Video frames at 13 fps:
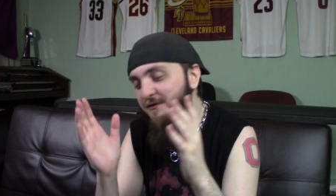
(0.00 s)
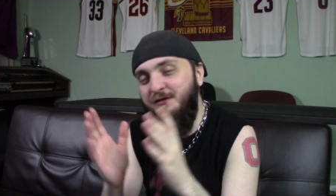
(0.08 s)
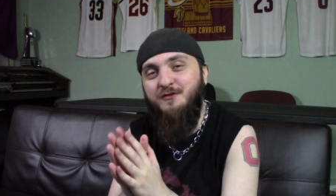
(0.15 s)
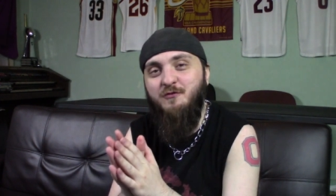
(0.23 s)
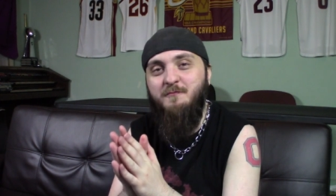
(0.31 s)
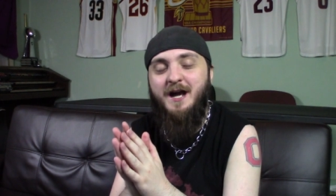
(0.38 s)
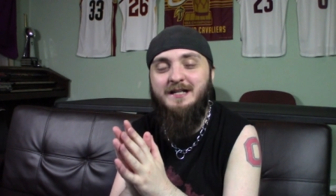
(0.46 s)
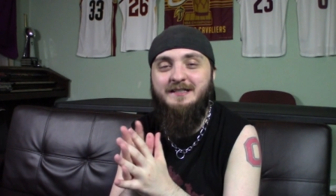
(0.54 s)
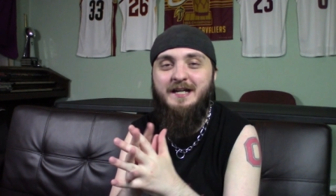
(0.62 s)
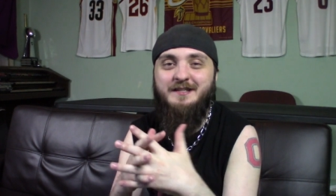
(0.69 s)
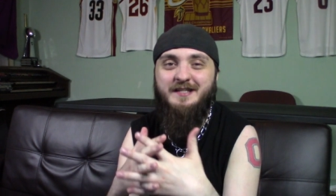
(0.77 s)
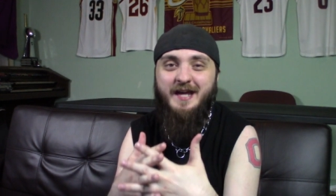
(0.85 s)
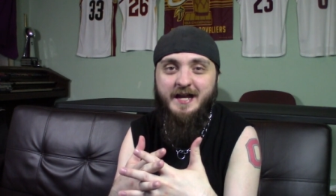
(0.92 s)
used to do back
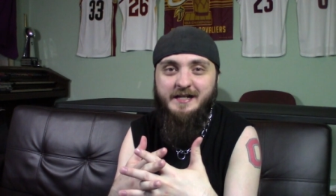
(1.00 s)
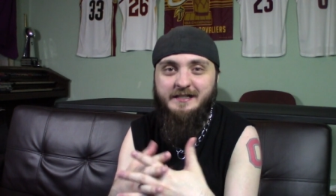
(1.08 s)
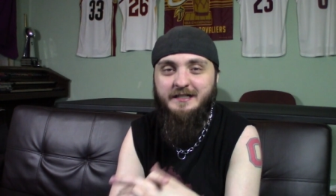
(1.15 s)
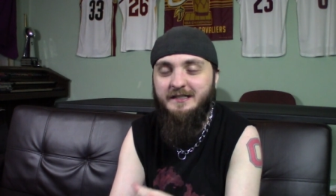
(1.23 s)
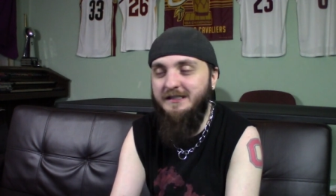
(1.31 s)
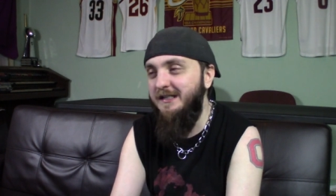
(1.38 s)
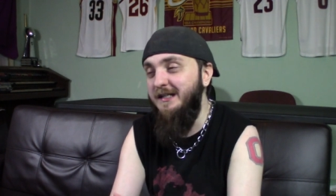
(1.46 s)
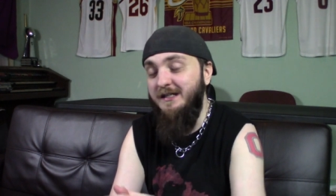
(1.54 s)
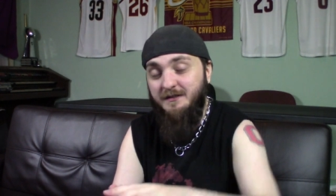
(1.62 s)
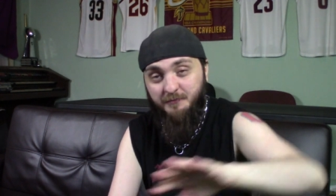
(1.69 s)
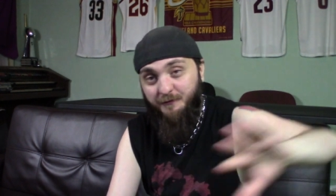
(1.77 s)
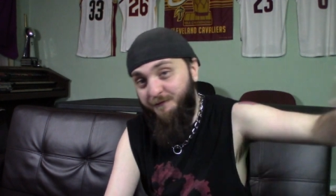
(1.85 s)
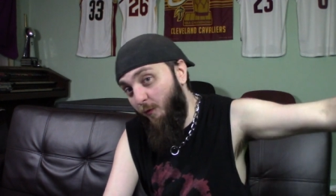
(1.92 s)
then in the 80s,
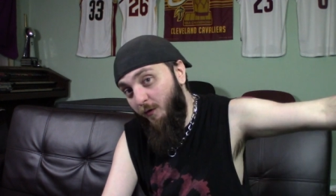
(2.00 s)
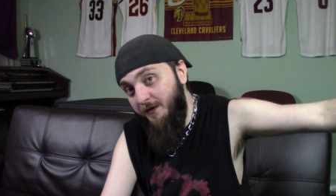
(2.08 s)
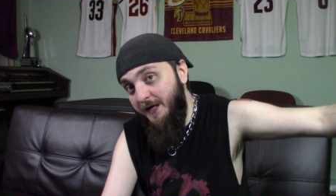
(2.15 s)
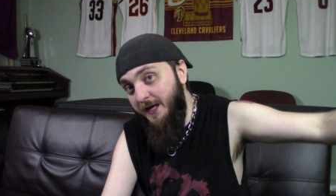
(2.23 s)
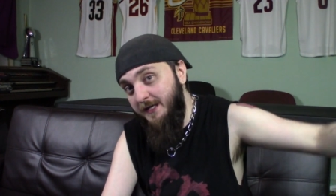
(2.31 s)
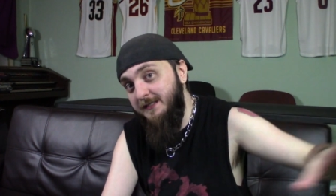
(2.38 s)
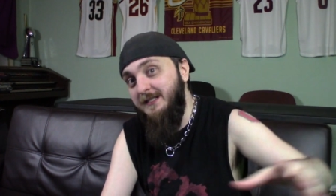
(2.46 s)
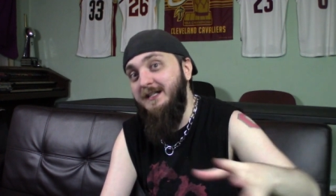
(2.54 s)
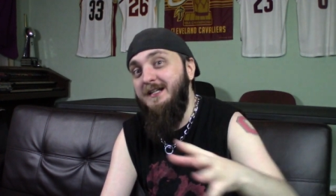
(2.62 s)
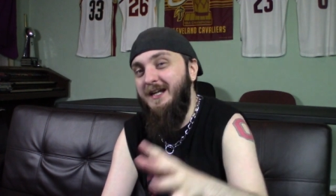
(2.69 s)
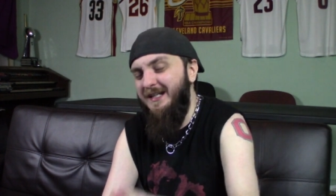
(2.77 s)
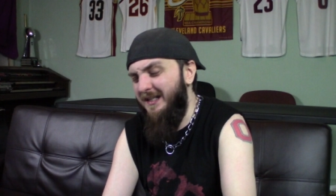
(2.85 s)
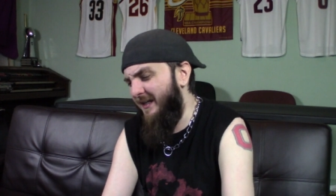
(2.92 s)
before that,
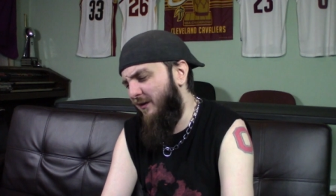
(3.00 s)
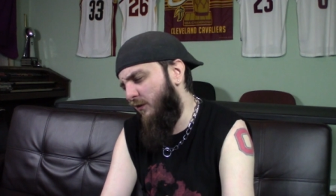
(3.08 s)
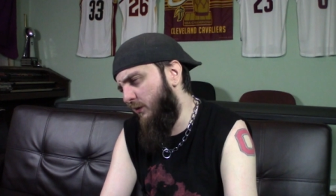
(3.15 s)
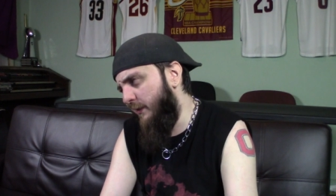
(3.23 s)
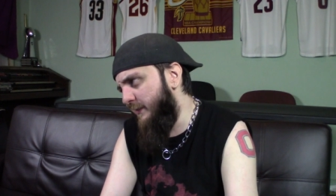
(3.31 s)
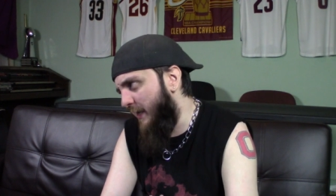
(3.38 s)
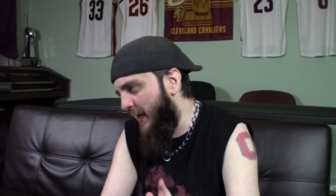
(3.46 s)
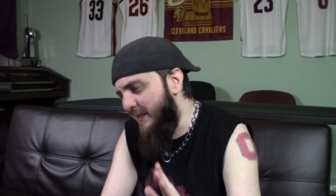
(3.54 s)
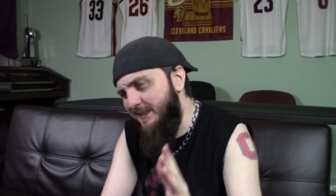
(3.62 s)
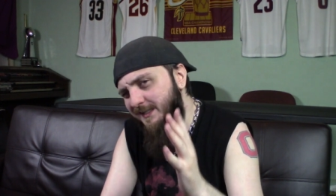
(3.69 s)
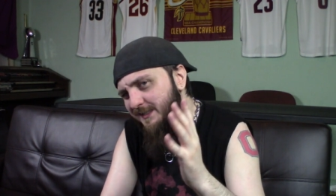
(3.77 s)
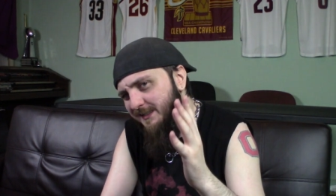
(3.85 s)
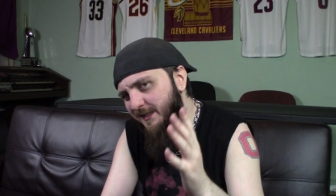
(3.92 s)
in like early
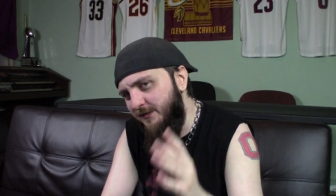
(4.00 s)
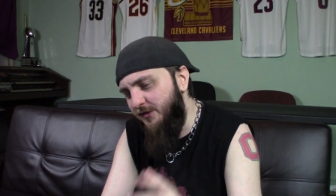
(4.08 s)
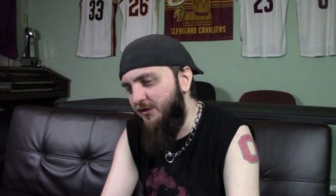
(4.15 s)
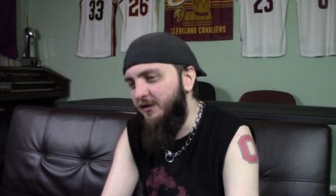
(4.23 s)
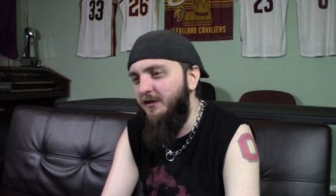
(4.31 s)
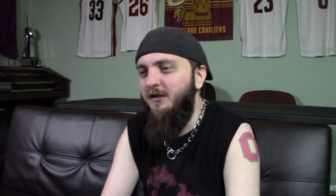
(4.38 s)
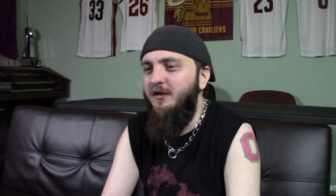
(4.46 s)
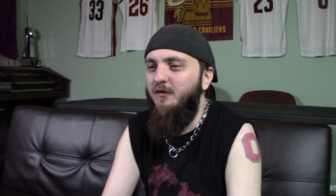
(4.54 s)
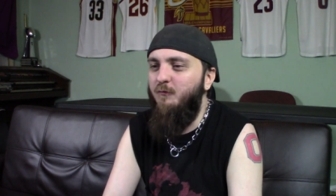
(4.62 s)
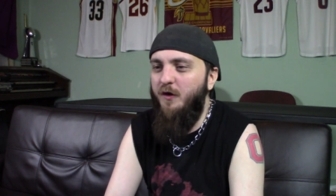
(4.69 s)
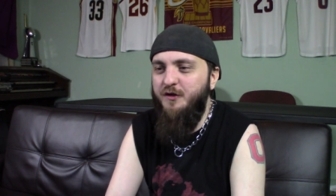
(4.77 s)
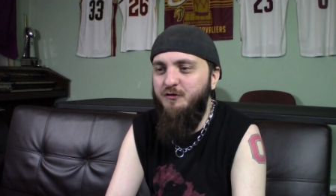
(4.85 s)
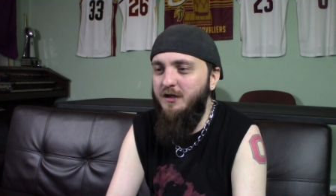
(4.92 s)
90s ish,
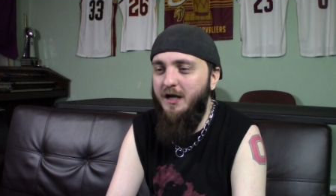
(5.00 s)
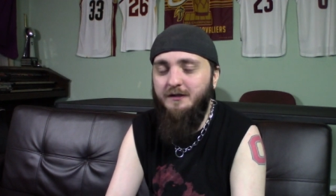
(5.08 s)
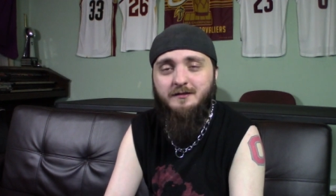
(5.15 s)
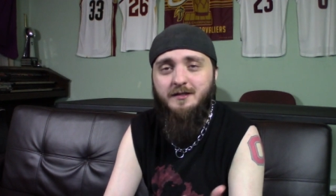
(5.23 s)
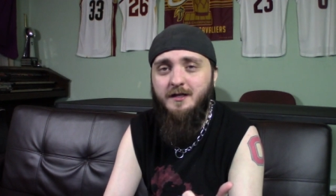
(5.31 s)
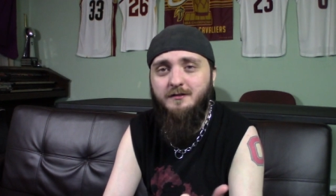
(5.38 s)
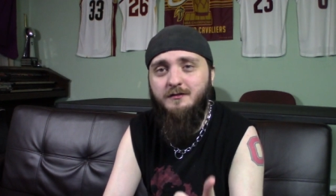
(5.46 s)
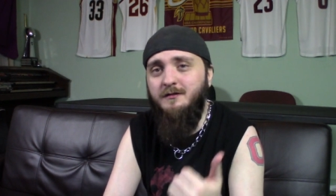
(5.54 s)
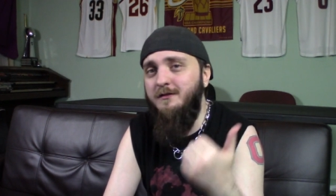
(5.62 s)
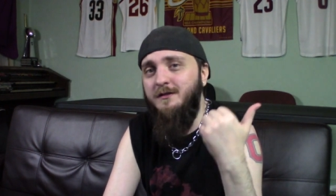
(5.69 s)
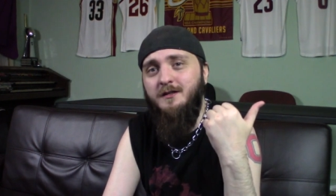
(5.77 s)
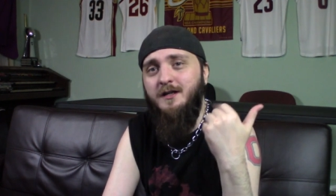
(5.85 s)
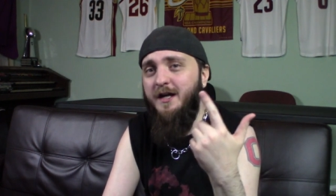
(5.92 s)
where you got
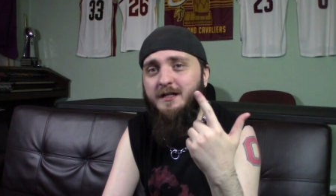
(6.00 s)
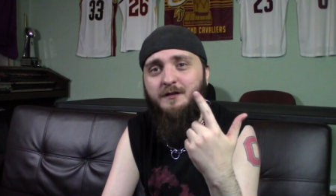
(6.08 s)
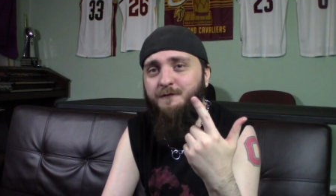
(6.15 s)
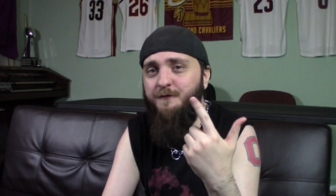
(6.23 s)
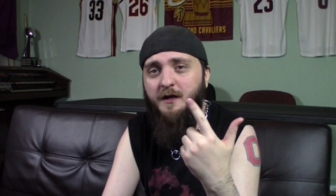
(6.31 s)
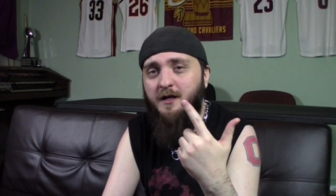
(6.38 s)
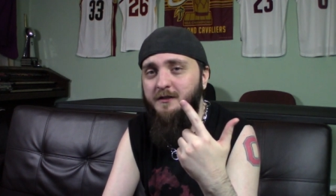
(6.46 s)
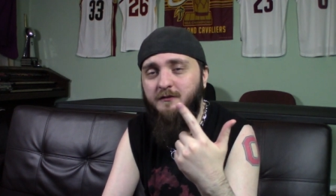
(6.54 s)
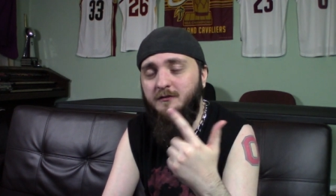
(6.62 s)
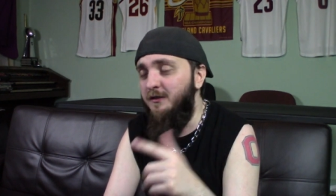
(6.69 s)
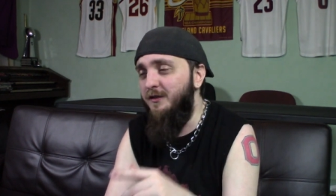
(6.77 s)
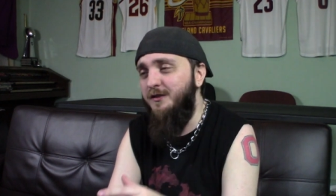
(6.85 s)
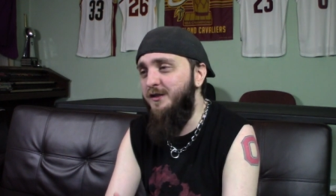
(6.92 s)
teaser and a
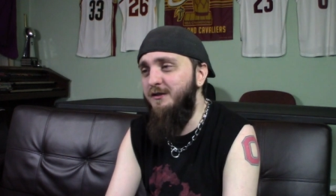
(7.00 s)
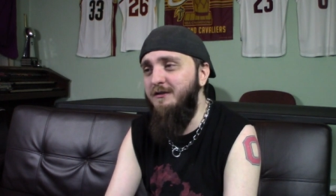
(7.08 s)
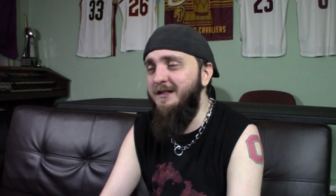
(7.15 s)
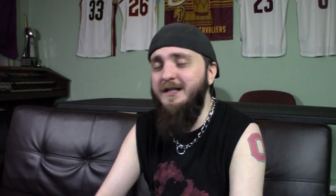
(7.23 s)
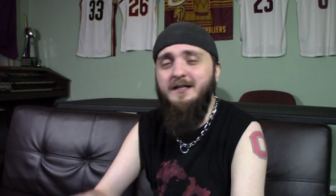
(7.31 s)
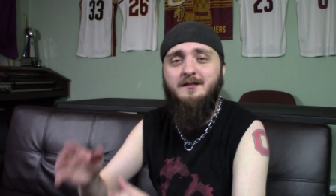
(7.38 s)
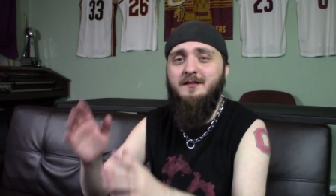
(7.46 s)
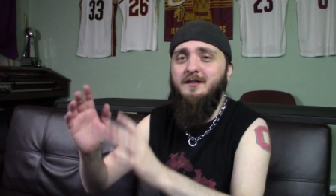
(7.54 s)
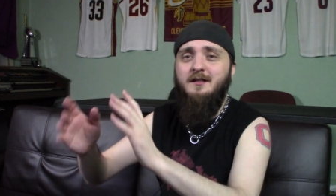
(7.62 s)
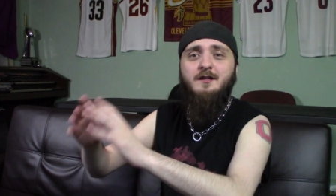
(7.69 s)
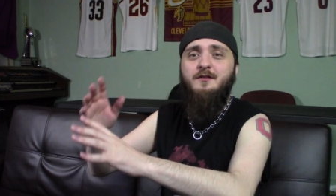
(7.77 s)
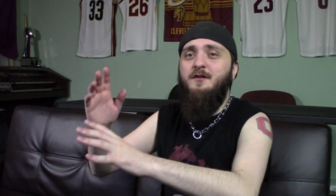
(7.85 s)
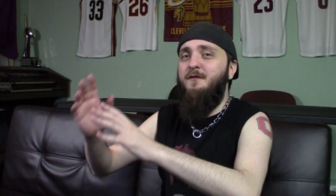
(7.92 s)
final. You didn't get
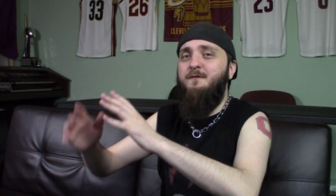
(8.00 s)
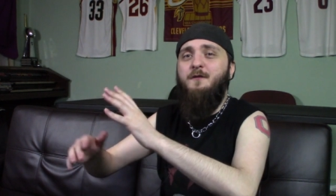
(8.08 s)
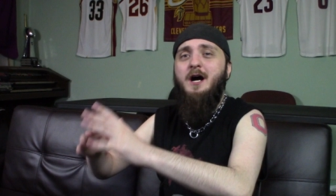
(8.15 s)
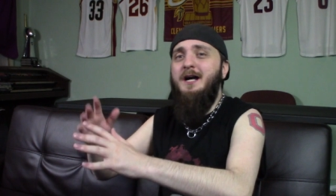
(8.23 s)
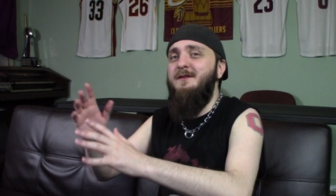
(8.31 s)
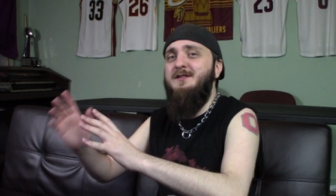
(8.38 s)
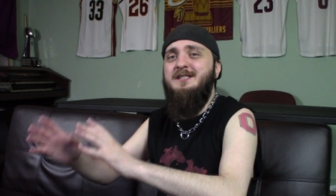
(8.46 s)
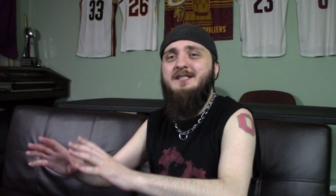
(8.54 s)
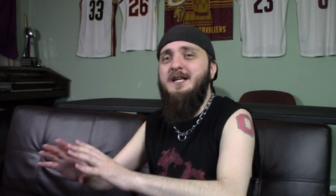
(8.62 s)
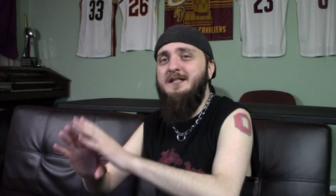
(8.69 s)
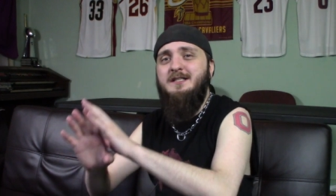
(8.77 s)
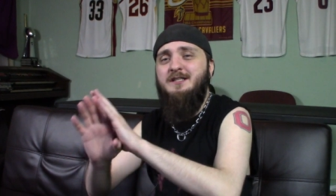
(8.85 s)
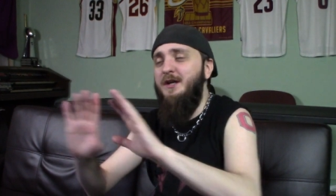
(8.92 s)
the five,
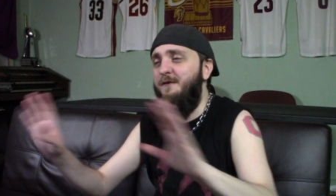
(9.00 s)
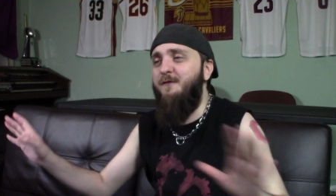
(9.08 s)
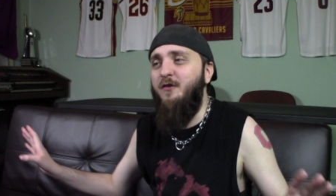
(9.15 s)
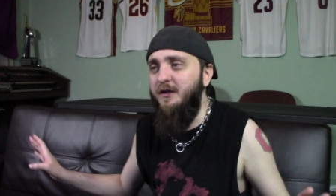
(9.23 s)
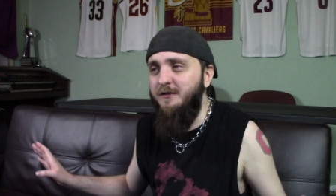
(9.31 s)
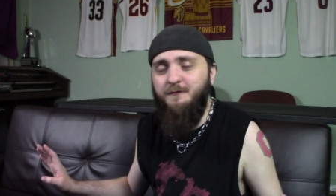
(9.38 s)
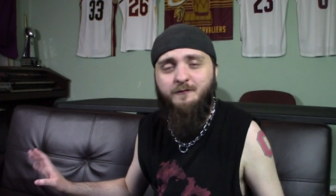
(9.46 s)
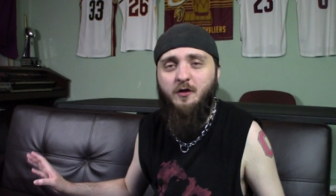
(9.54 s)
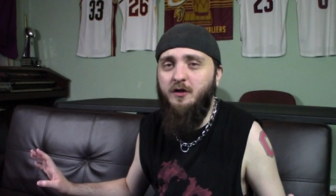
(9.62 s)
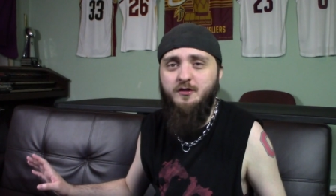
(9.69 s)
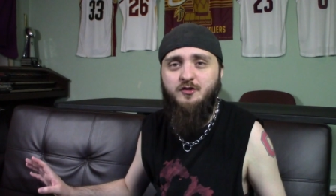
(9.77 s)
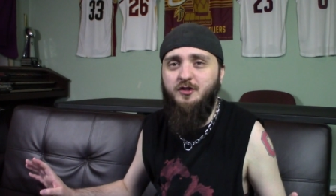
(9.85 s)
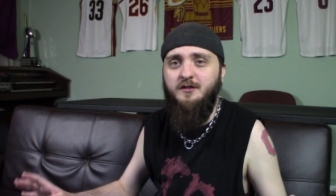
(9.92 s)
six different
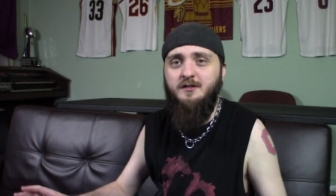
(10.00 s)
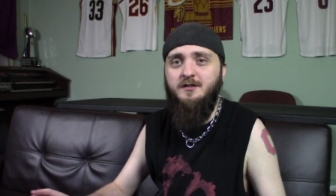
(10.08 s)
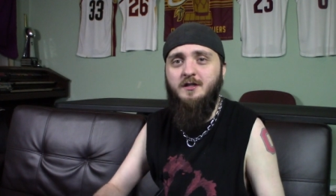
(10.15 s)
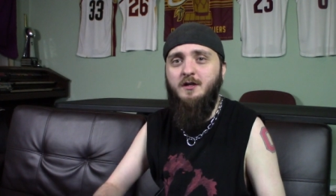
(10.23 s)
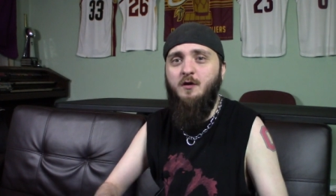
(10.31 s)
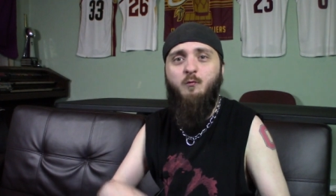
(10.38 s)
versions.